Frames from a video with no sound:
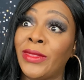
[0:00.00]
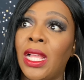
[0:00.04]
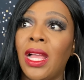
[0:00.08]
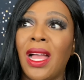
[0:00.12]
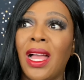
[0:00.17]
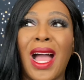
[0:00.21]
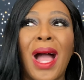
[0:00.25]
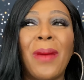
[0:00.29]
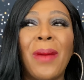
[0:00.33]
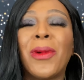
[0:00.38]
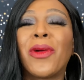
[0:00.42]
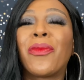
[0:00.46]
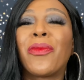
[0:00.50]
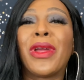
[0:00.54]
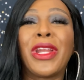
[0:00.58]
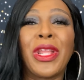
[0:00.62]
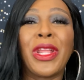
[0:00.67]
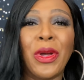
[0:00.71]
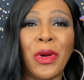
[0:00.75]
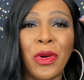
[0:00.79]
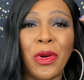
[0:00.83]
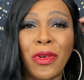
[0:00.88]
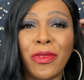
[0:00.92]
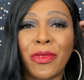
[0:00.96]
I'm already
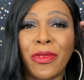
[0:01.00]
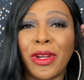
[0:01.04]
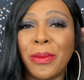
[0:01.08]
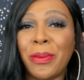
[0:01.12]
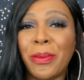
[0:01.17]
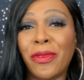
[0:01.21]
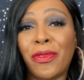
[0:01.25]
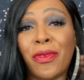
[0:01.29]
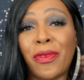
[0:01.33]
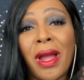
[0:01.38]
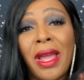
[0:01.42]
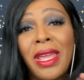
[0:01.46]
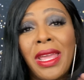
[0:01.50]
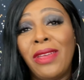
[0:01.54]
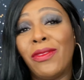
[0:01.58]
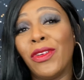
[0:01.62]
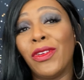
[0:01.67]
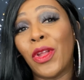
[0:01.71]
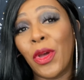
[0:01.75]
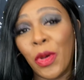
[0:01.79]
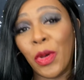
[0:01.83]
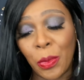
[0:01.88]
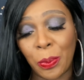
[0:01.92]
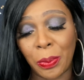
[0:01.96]
over it before I
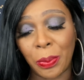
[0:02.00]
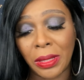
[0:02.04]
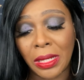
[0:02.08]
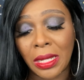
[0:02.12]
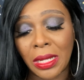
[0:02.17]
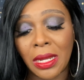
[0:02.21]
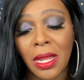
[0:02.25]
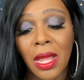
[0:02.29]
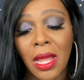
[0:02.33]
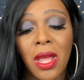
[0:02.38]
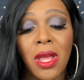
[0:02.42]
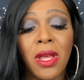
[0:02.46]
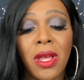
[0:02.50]
even open it.